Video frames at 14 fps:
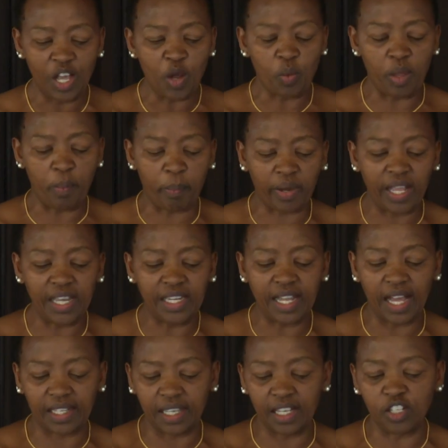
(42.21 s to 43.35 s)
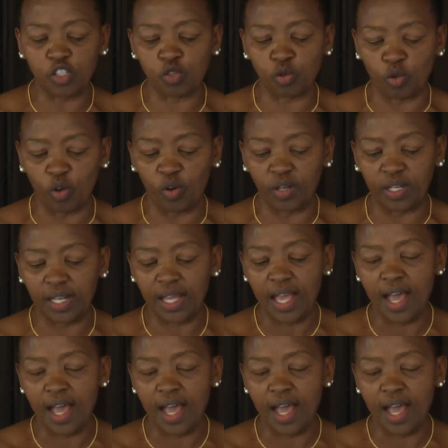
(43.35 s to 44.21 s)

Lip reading: we prayed again to God,